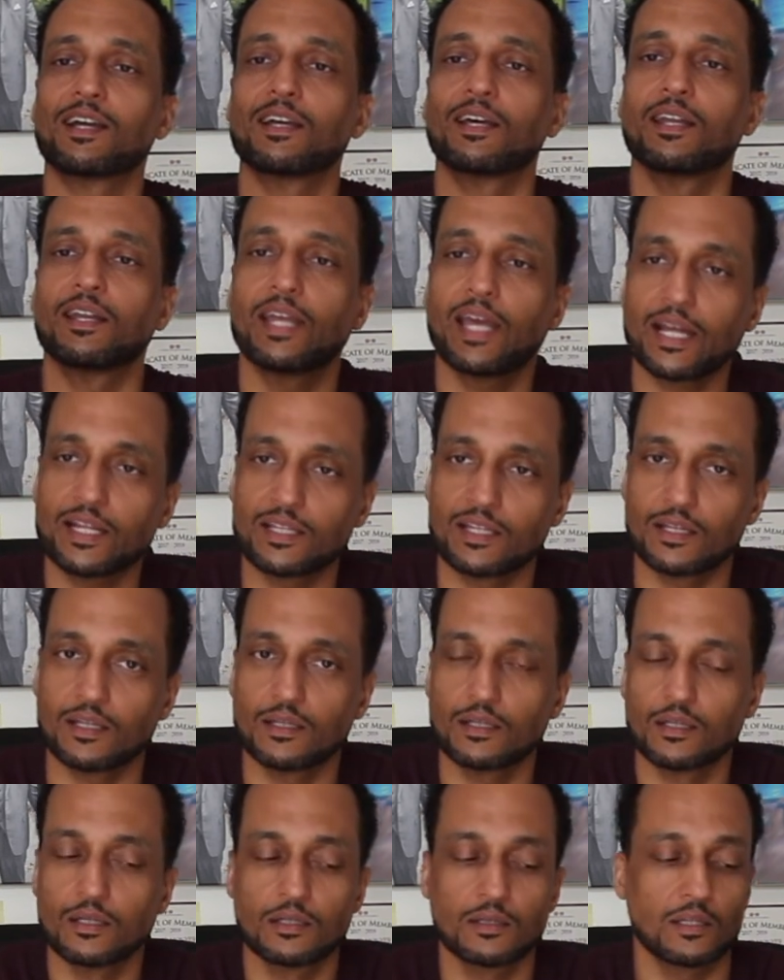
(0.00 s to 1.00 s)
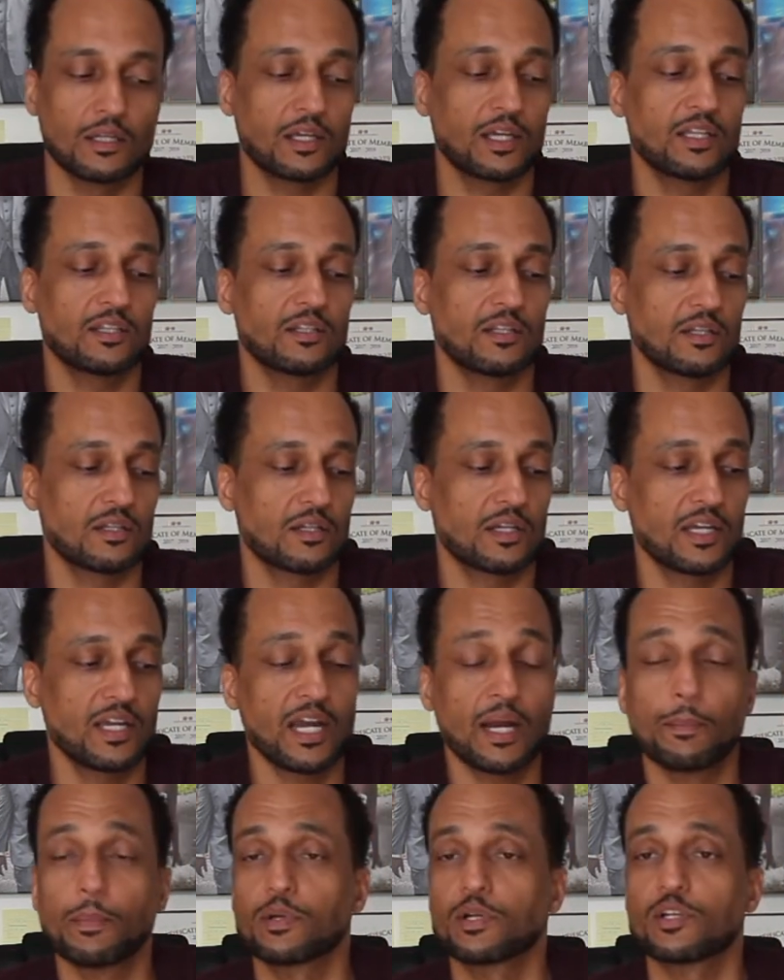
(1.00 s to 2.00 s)
connected, the
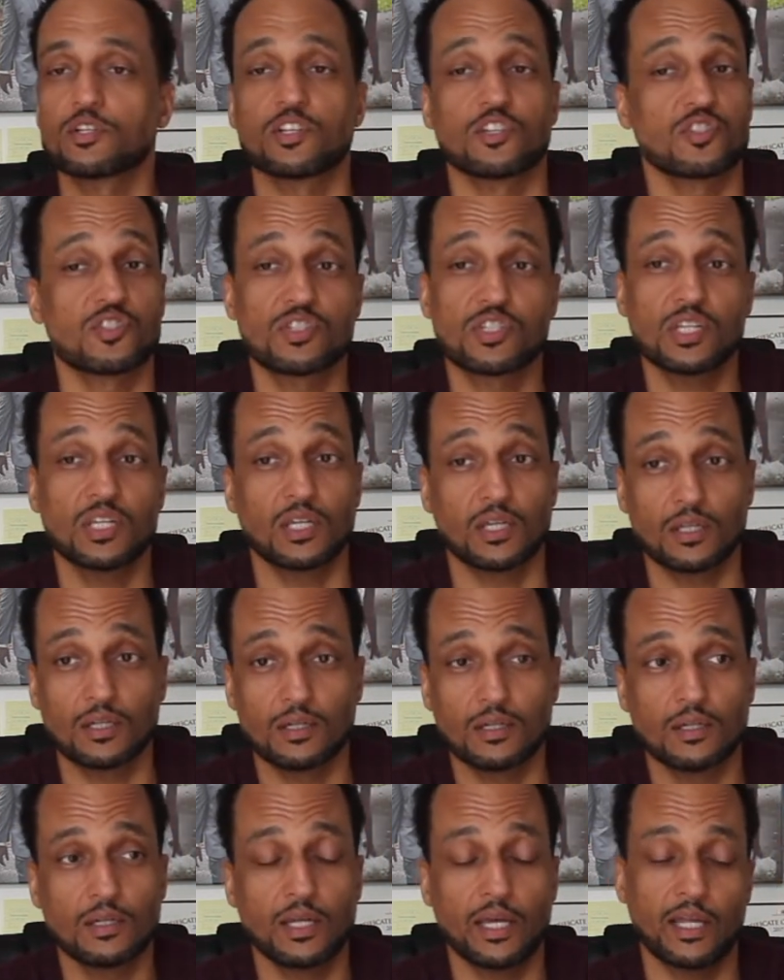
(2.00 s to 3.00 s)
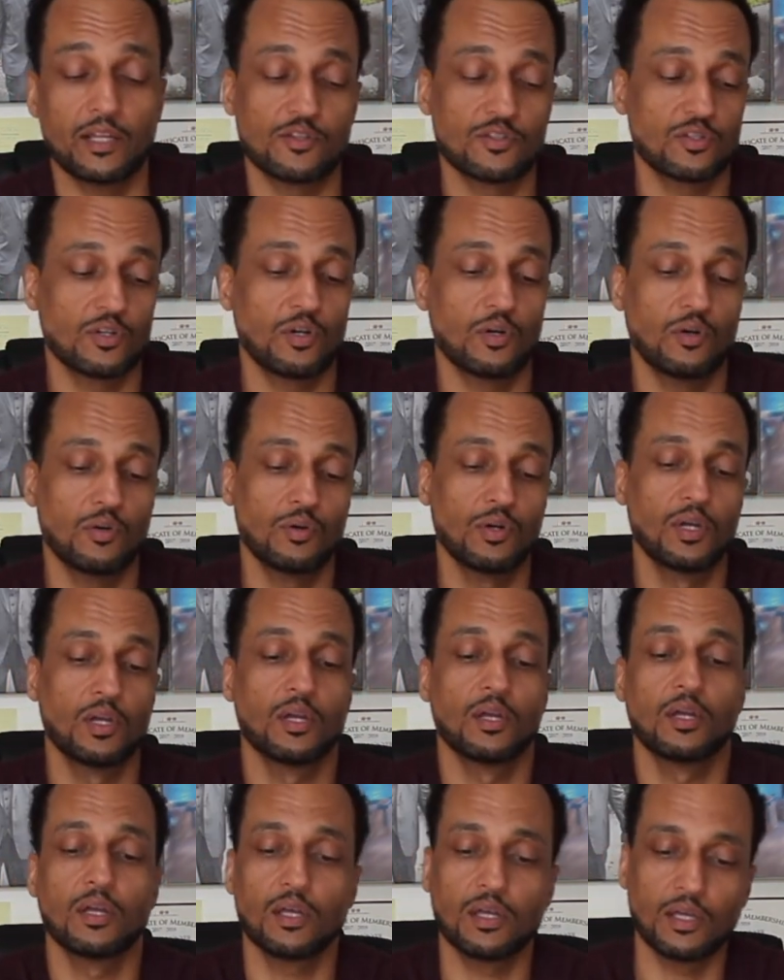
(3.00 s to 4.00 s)
camera doesn't see it, and so
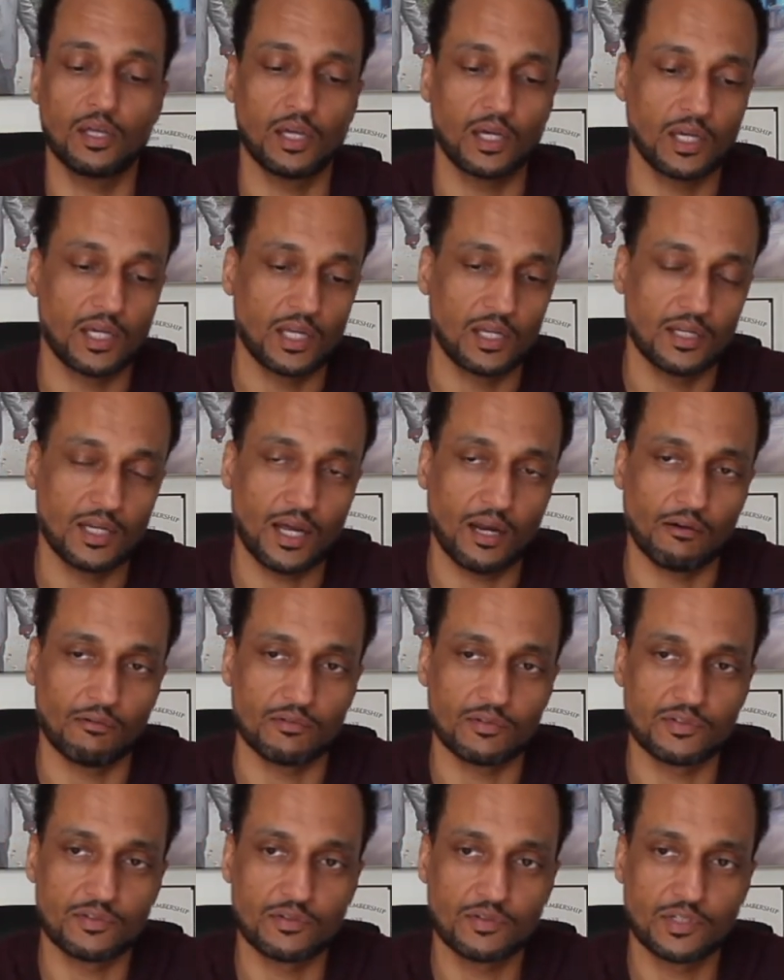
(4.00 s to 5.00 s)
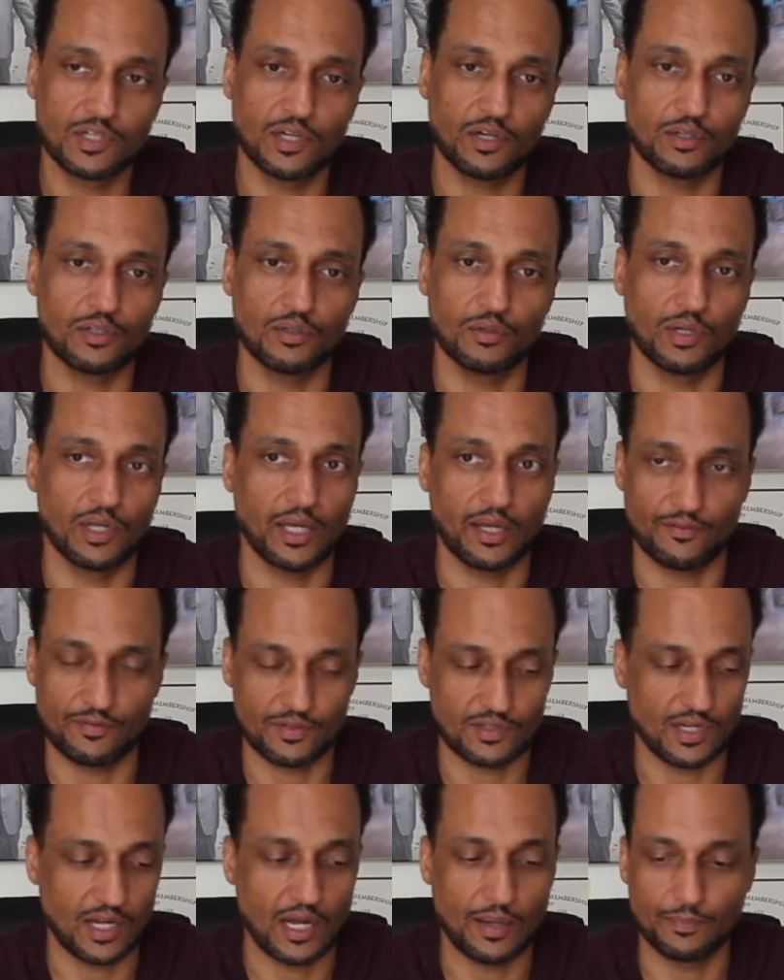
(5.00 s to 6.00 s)
it cannot tell you the
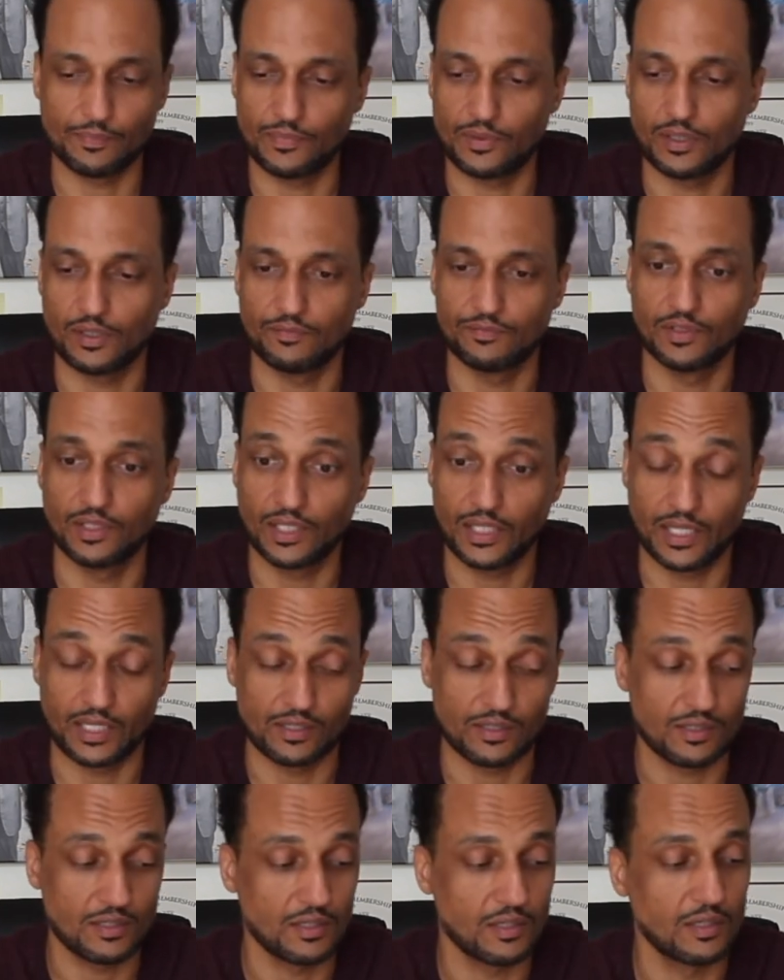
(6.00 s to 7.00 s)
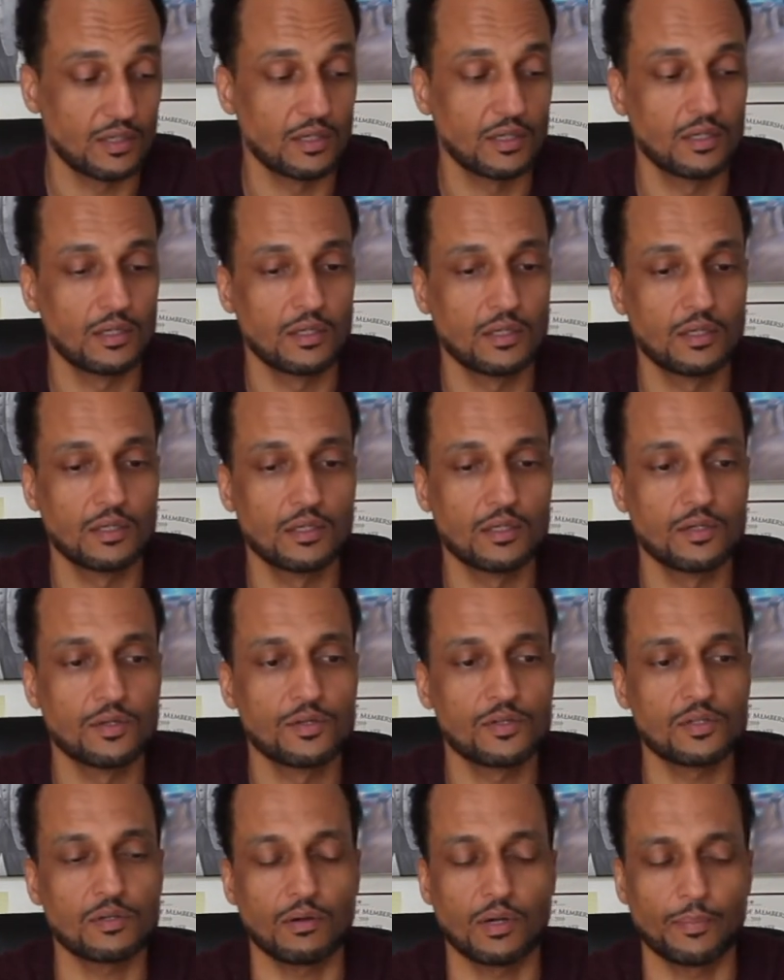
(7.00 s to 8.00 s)
f-stop of the lens.
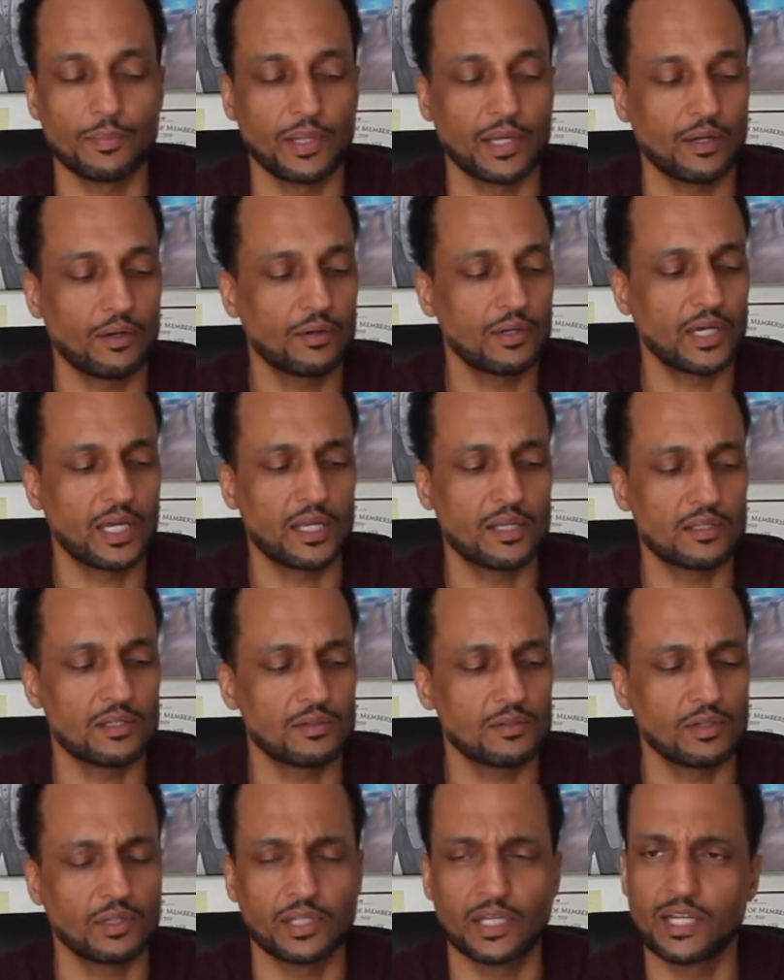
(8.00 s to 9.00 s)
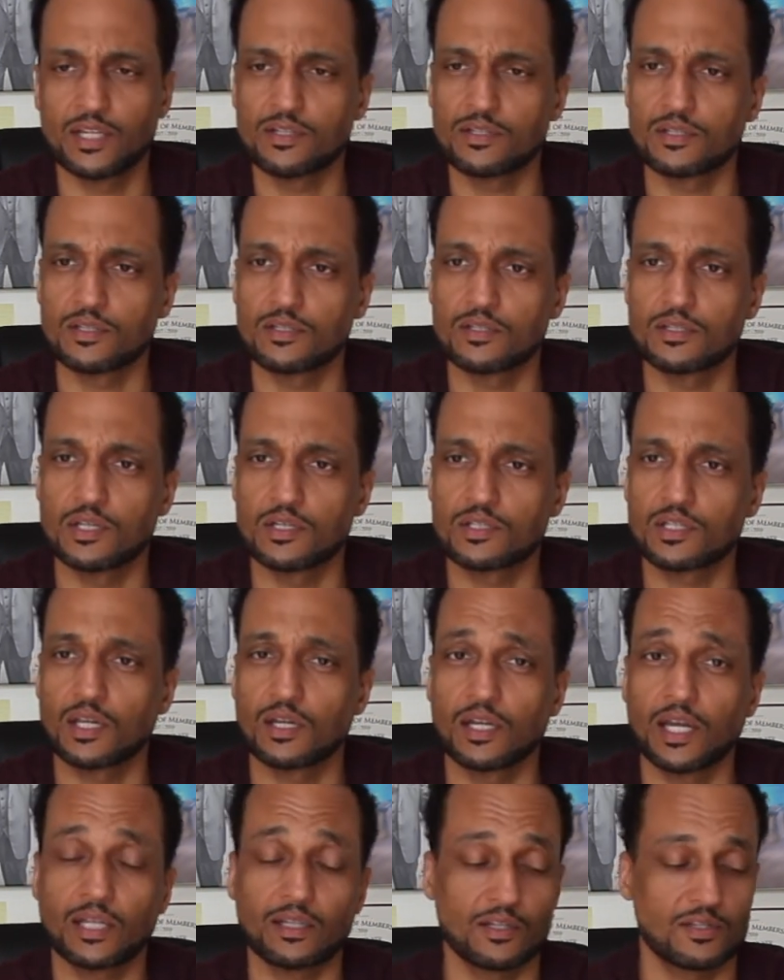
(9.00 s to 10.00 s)
So I'm like, okay, so the lens is
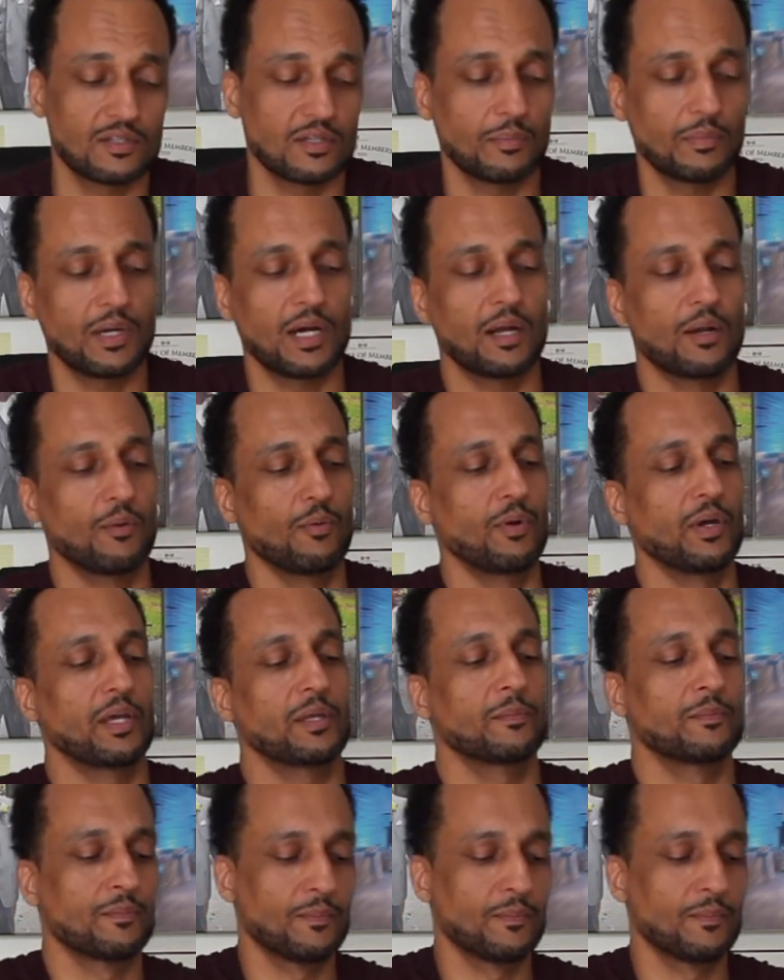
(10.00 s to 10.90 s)
disconnected some kind of way.